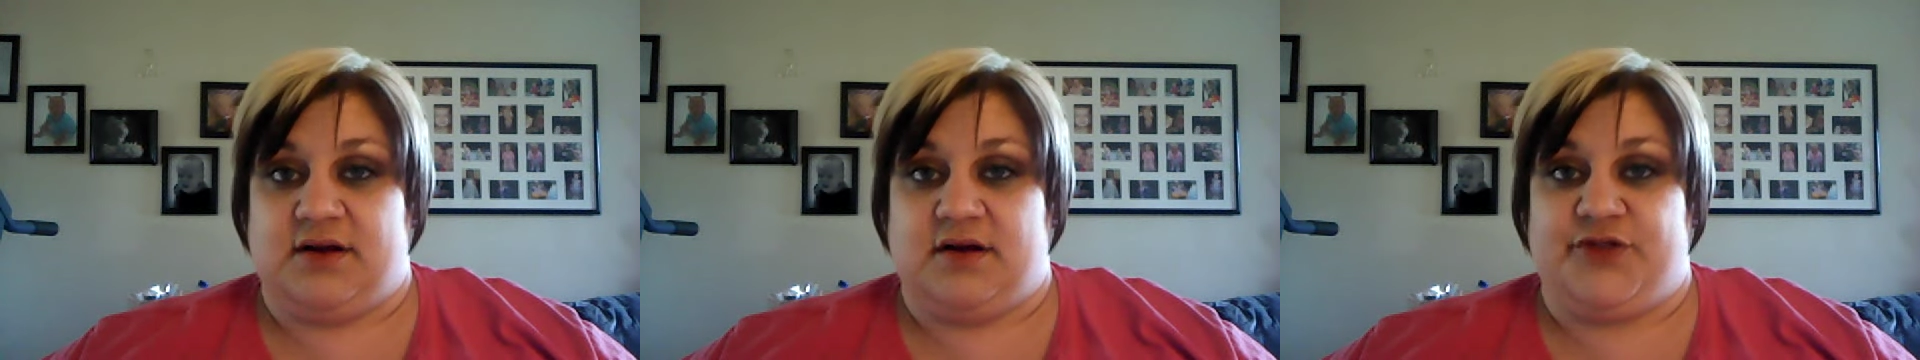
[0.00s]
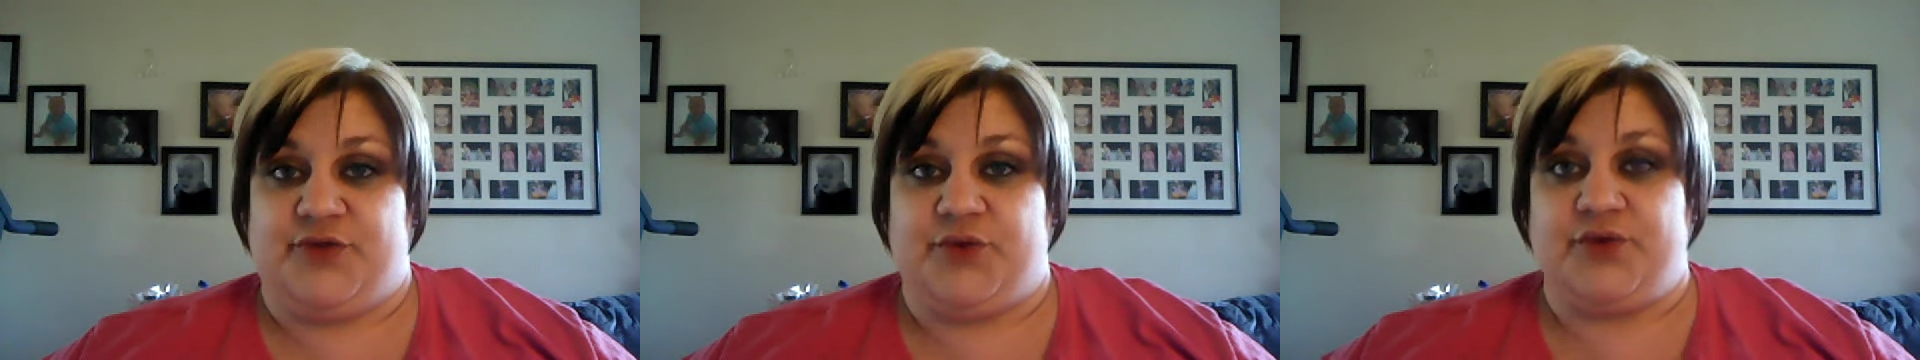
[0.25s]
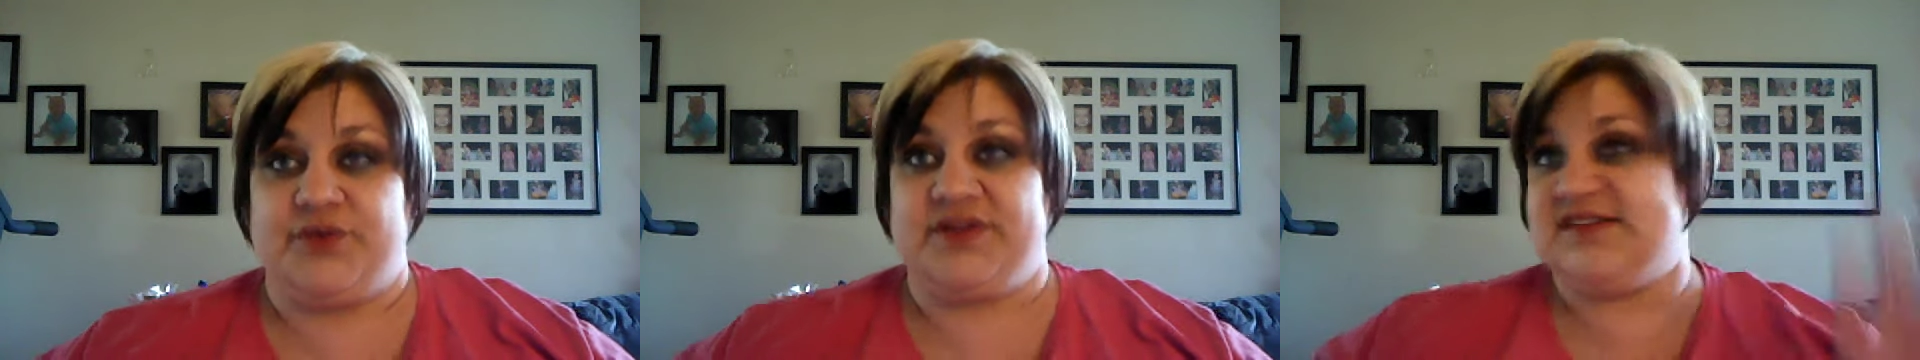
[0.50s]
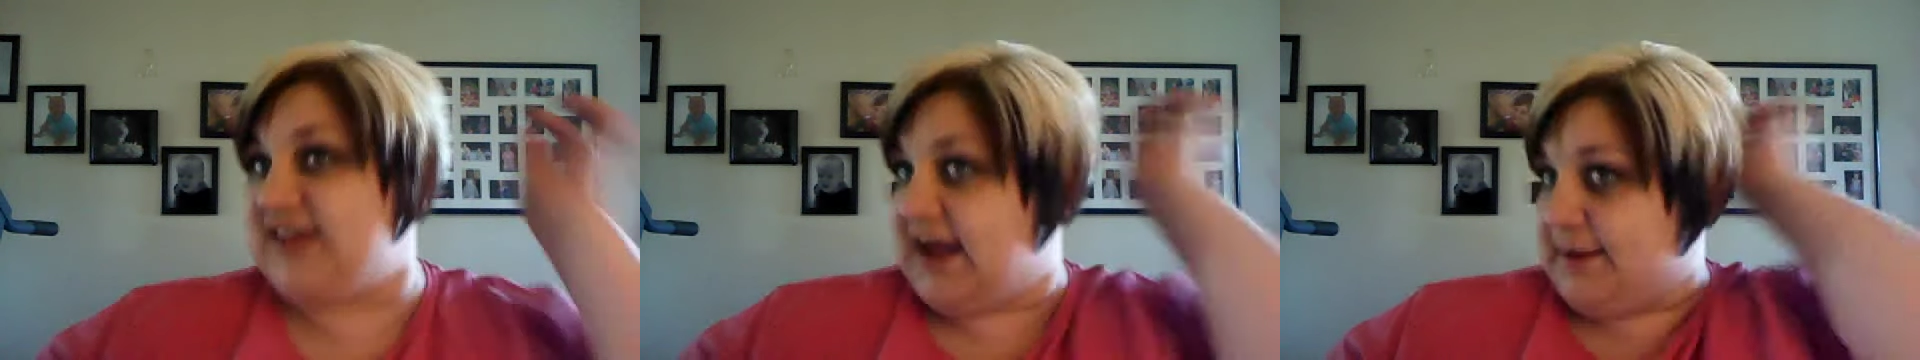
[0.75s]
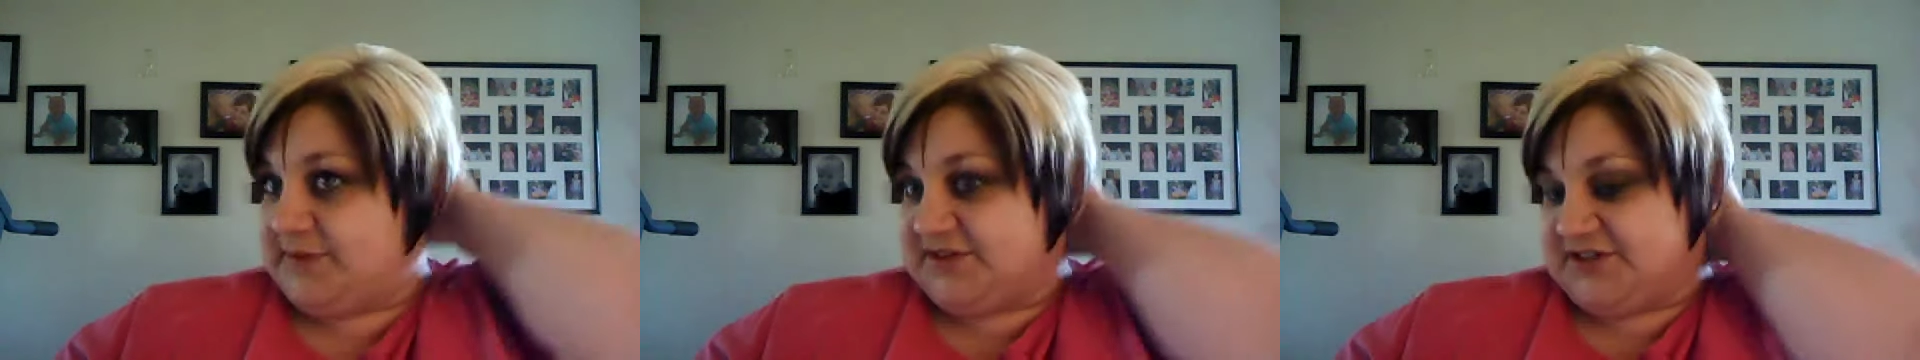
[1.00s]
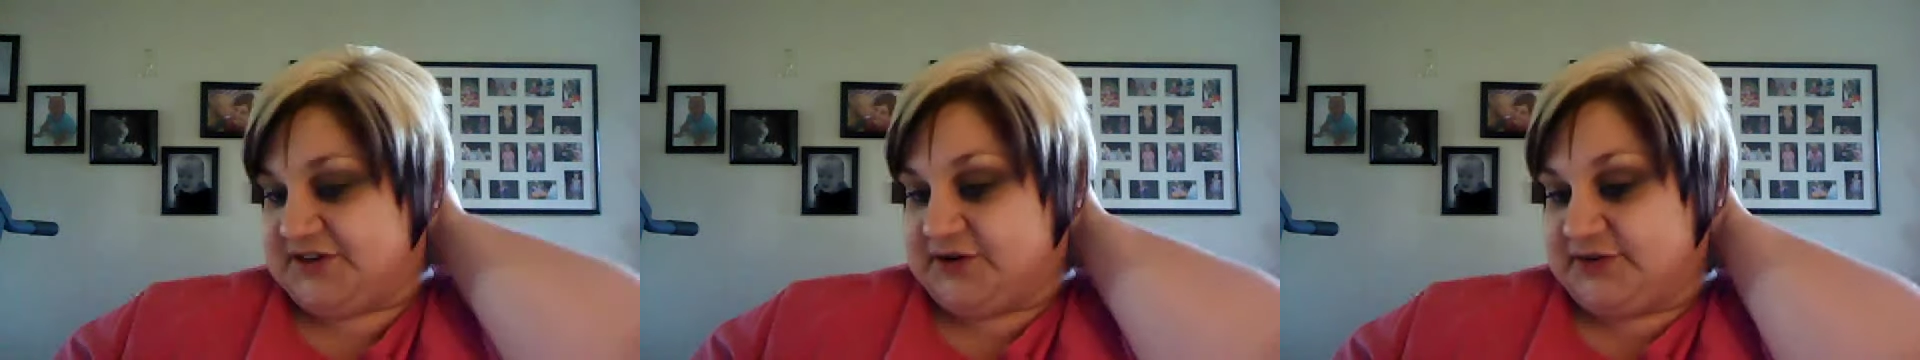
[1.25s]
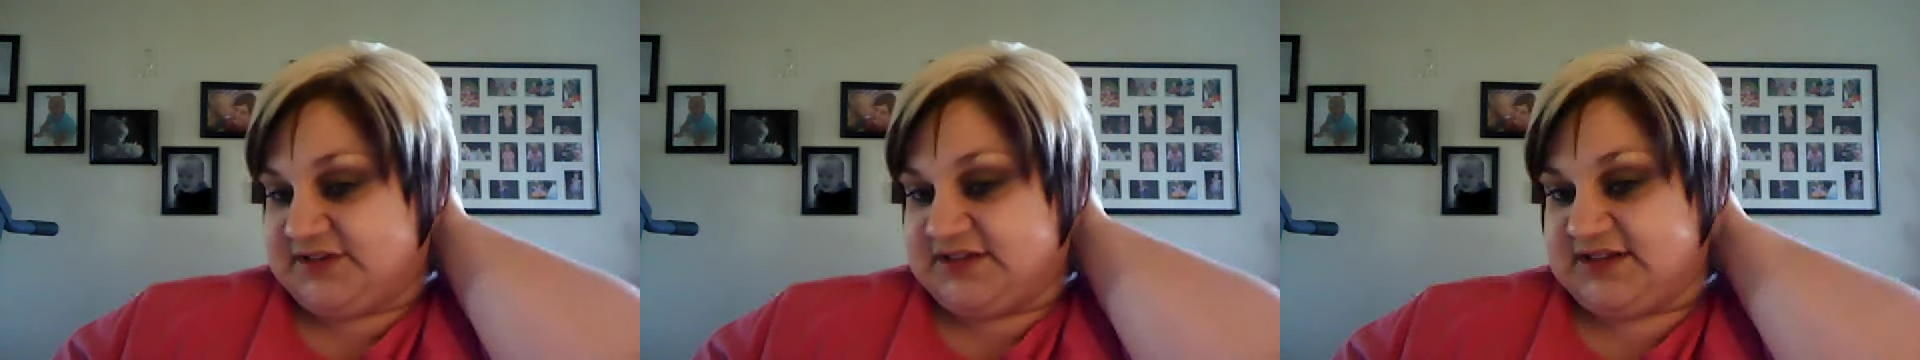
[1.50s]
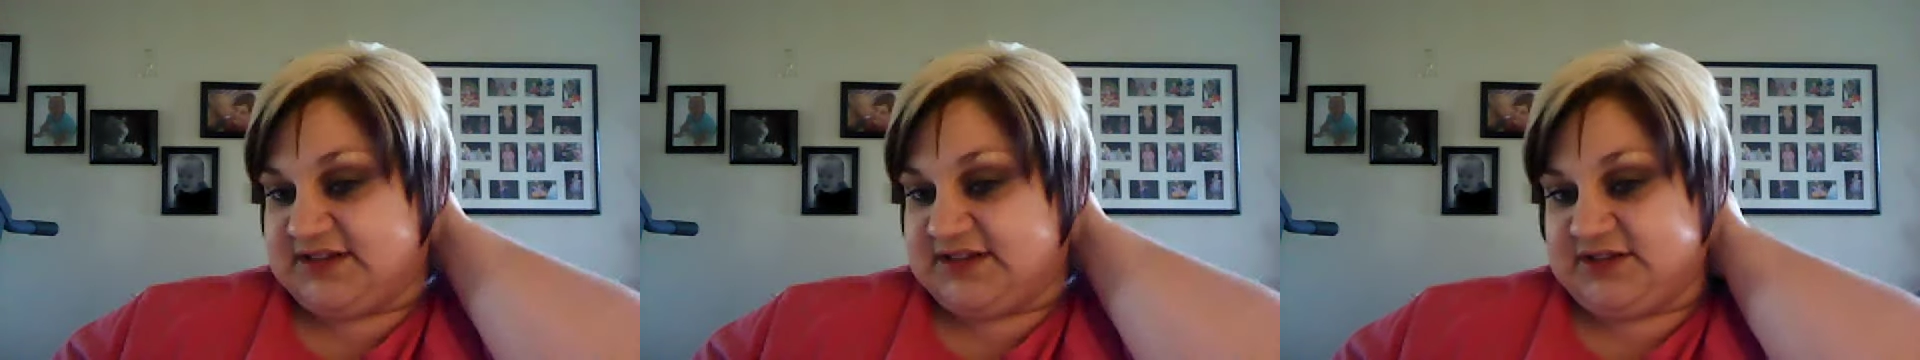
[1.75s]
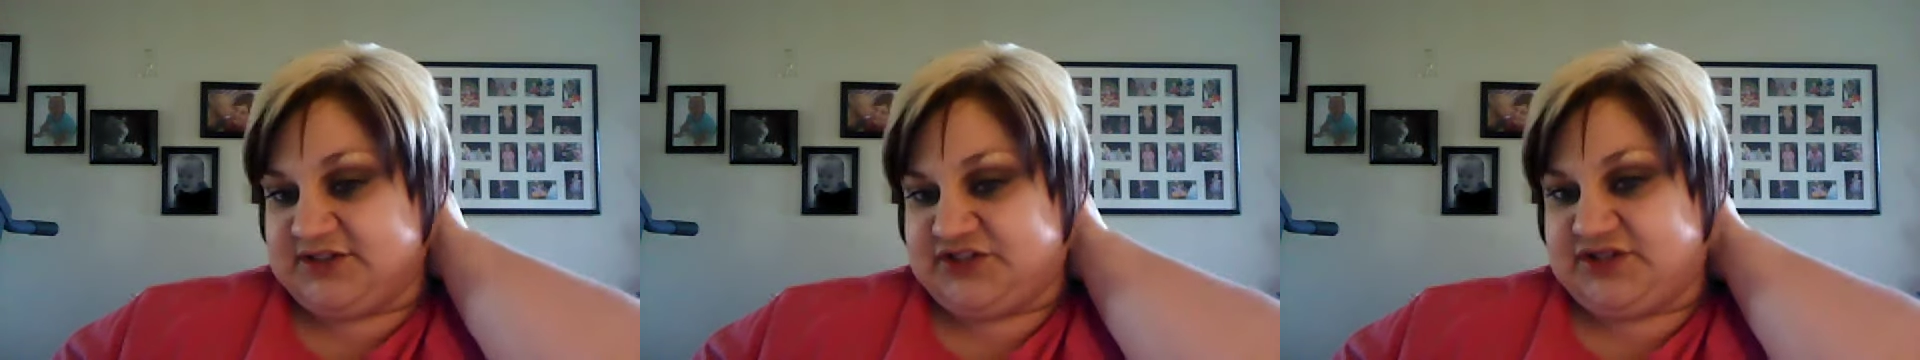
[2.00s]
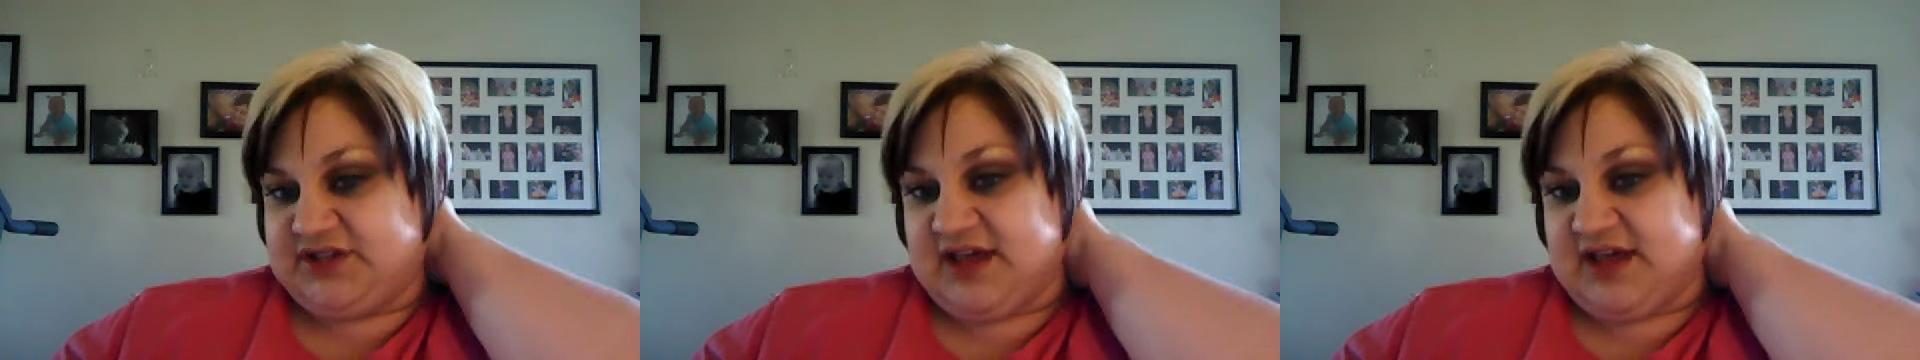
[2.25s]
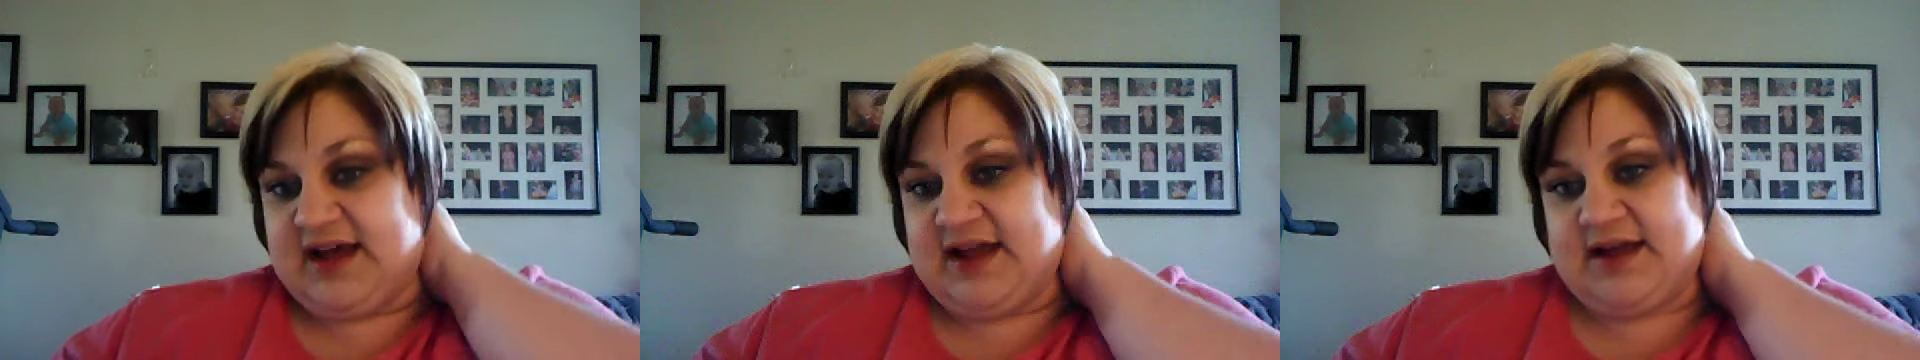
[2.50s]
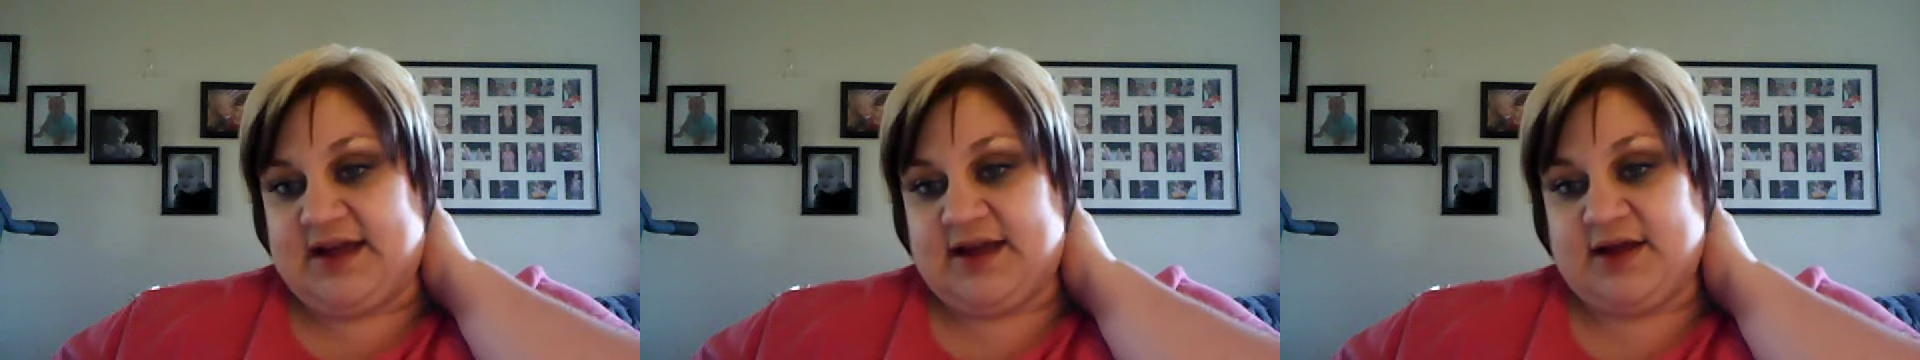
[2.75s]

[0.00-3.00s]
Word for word: through these episodes, like